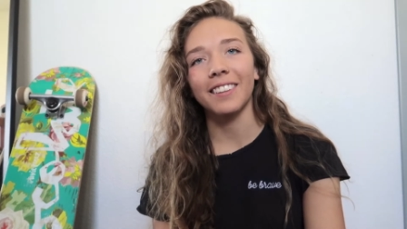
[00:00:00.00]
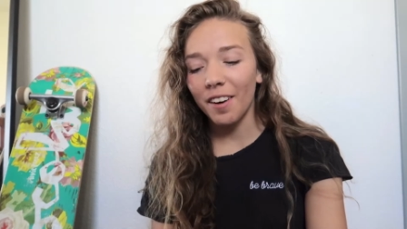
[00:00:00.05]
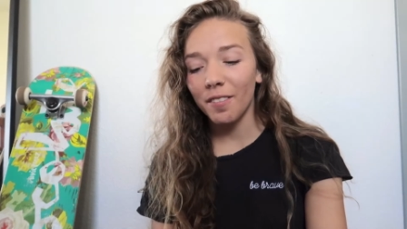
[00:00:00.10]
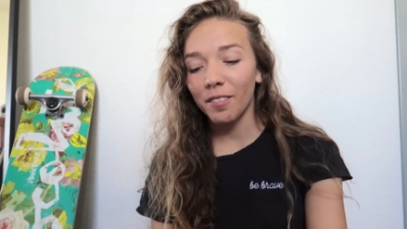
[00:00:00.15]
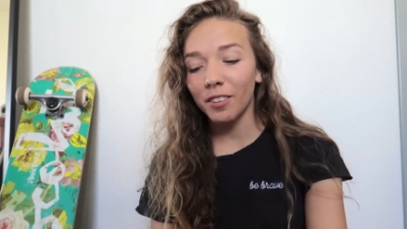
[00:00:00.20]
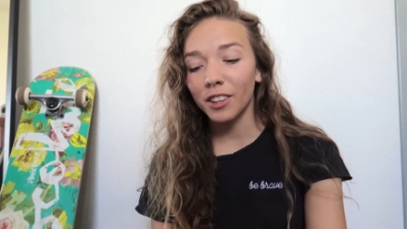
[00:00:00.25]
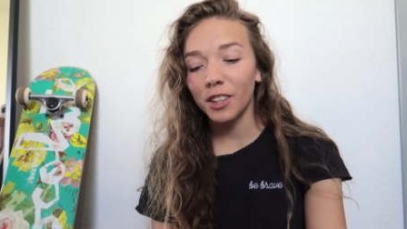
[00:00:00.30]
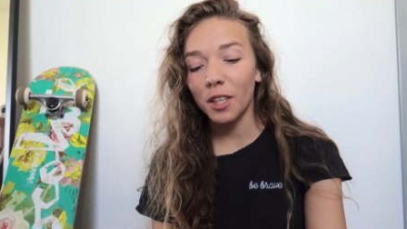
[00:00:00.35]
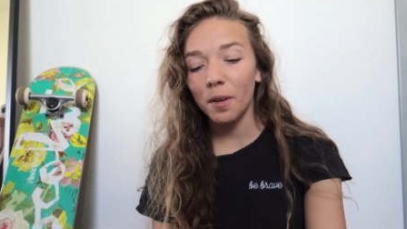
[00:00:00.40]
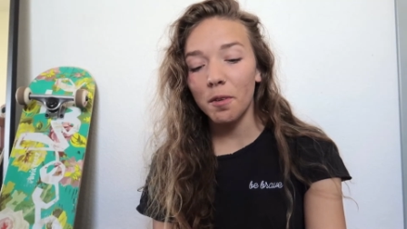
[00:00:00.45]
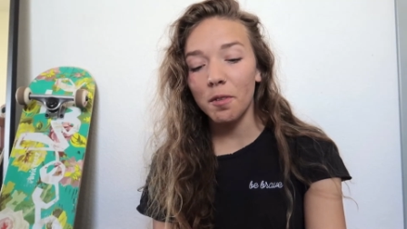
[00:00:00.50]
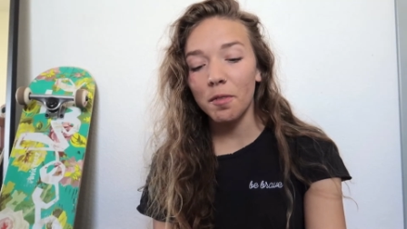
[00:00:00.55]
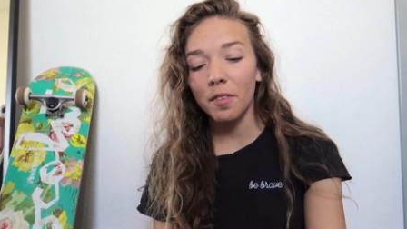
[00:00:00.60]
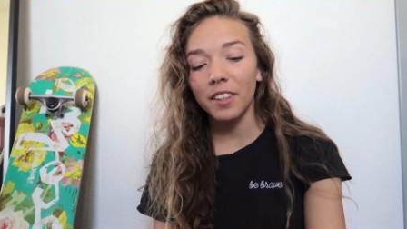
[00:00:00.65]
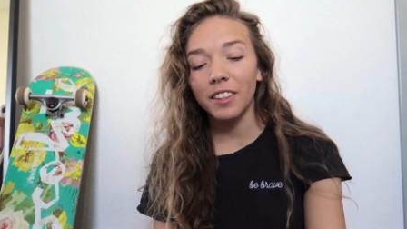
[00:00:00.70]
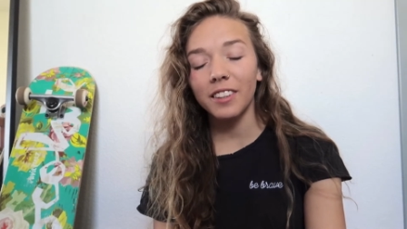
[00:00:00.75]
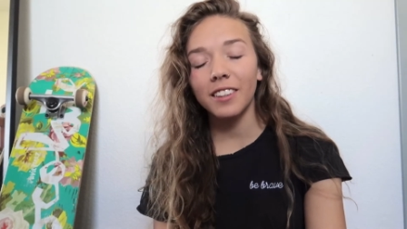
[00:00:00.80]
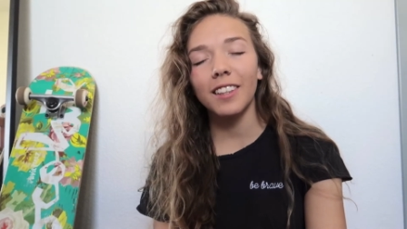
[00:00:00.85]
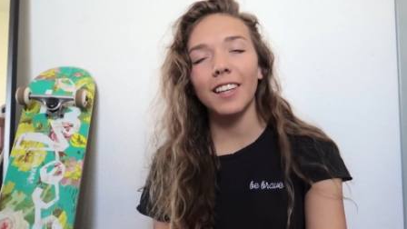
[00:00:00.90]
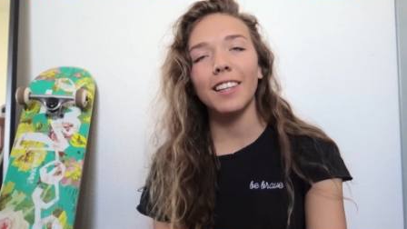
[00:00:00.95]
And for some of
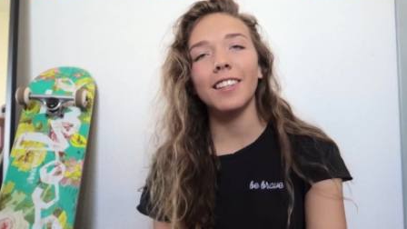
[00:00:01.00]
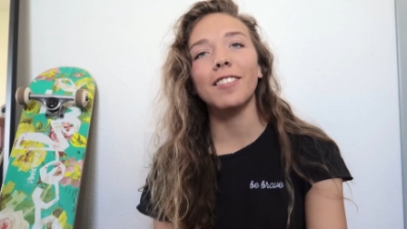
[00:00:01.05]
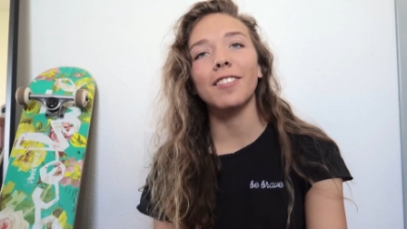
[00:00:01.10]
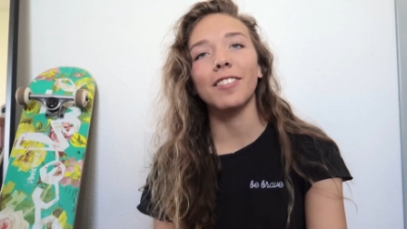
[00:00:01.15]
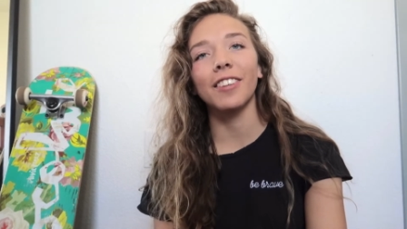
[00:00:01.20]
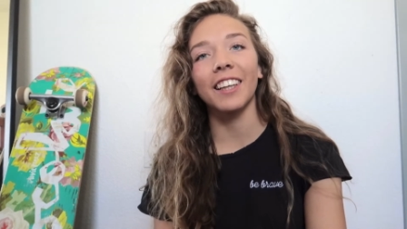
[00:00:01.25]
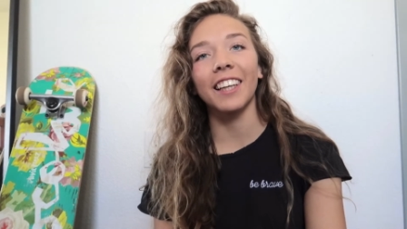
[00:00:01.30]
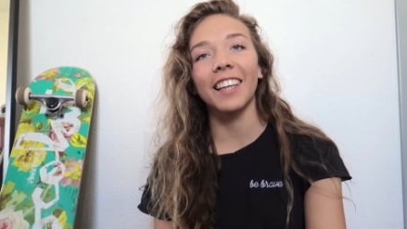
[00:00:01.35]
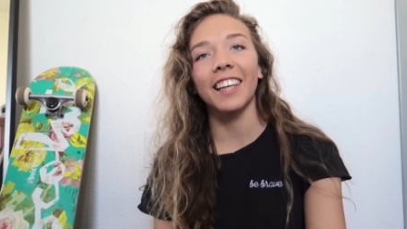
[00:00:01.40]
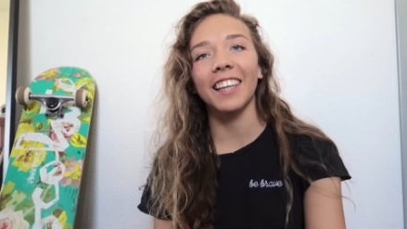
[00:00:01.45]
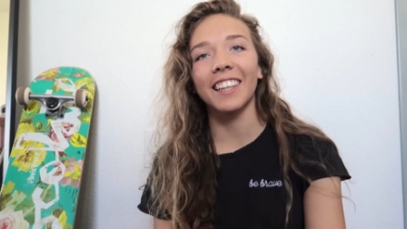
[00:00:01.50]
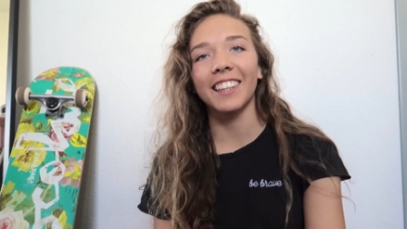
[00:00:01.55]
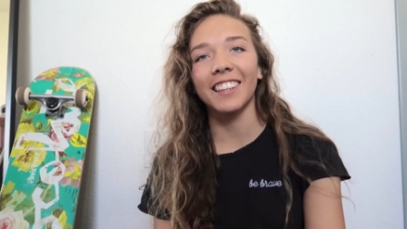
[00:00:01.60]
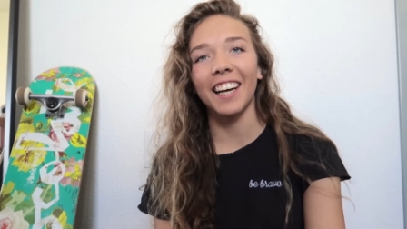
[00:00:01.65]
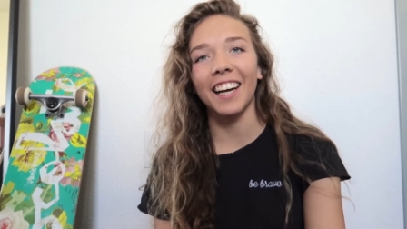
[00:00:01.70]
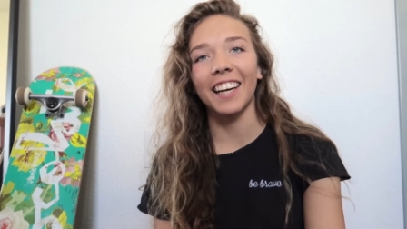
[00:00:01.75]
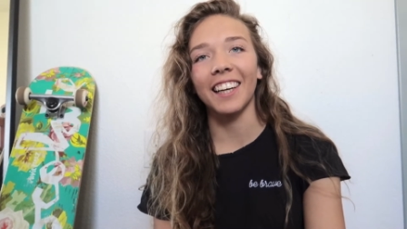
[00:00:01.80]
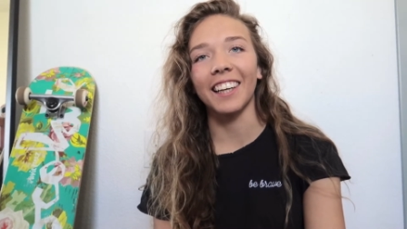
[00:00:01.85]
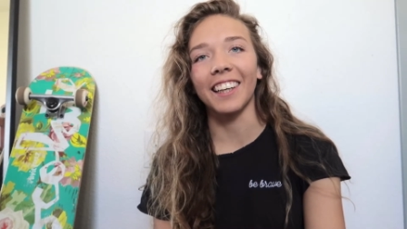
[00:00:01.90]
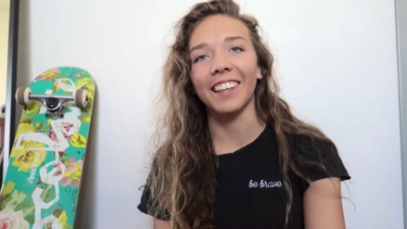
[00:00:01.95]
us, that's really
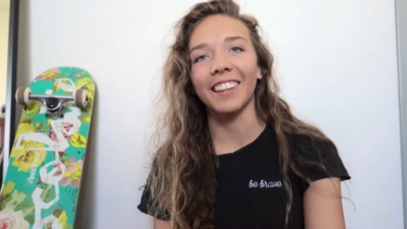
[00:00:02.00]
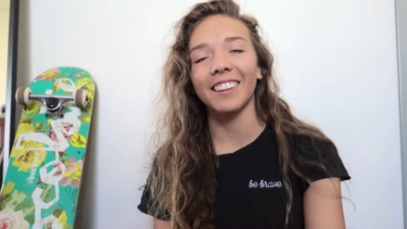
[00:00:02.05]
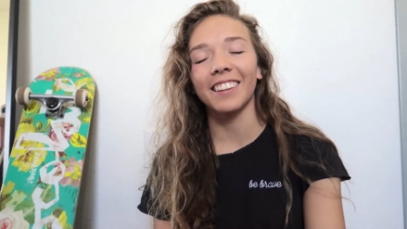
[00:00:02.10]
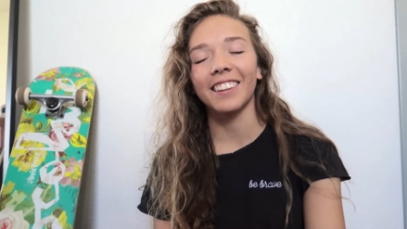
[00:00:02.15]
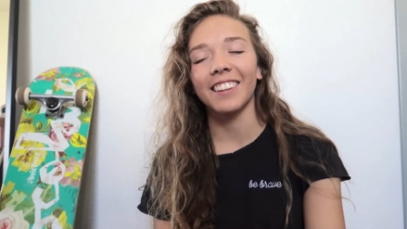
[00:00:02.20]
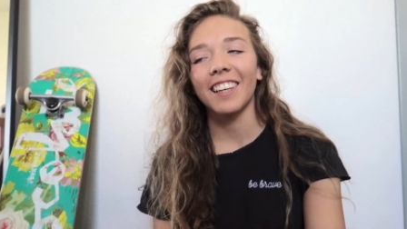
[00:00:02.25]
exciting.